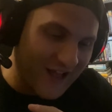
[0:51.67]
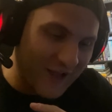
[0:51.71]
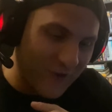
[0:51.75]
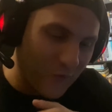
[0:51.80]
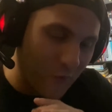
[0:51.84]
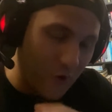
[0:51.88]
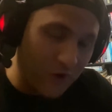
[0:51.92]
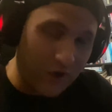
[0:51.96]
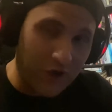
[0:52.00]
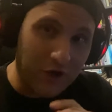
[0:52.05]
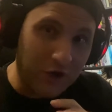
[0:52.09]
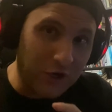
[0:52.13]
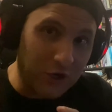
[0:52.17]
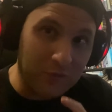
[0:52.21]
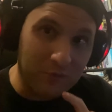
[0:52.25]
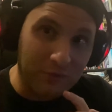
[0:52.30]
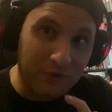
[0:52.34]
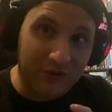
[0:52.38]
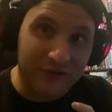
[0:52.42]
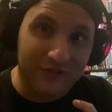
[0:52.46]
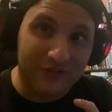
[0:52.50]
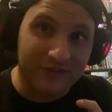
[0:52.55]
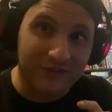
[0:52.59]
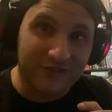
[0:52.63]
Wicked Good
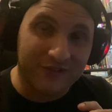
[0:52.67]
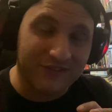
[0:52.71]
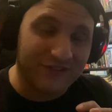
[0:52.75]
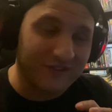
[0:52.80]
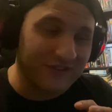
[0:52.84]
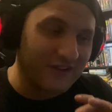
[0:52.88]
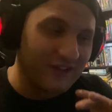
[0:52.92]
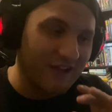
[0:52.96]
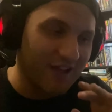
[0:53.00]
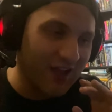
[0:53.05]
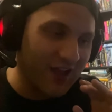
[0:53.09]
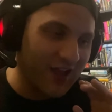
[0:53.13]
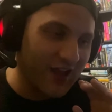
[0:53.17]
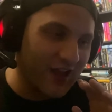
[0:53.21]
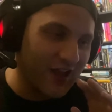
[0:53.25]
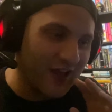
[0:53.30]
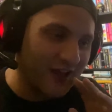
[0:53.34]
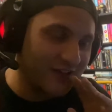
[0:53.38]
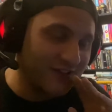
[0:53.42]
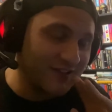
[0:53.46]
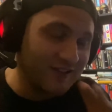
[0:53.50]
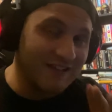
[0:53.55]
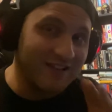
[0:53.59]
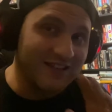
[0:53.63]
Books
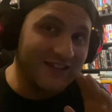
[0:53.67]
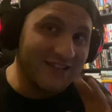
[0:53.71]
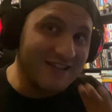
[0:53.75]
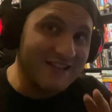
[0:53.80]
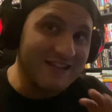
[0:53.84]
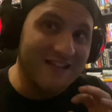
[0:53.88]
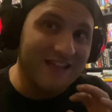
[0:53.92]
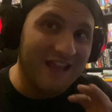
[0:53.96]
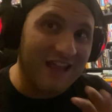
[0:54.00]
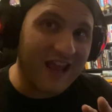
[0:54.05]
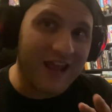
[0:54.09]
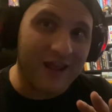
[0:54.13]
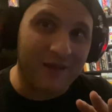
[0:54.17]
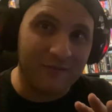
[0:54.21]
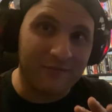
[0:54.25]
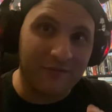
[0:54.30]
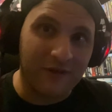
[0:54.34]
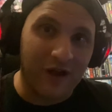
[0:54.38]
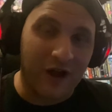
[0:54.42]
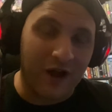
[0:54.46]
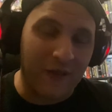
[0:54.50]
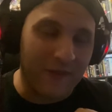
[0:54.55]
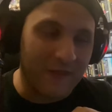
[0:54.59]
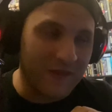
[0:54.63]
D&D game
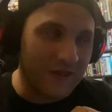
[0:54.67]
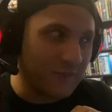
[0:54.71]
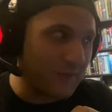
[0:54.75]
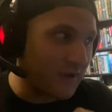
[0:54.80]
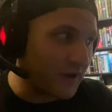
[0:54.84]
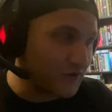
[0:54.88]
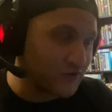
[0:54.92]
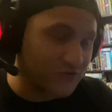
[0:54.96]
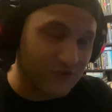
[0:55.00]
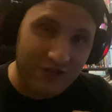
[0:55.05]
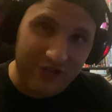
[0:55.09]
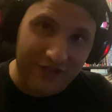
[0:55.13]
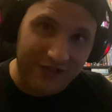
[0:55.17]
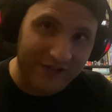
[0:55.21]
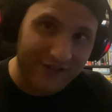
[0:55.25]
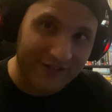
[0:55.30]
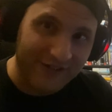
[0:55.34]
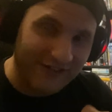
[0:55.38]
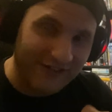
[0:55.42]
on the Patreon.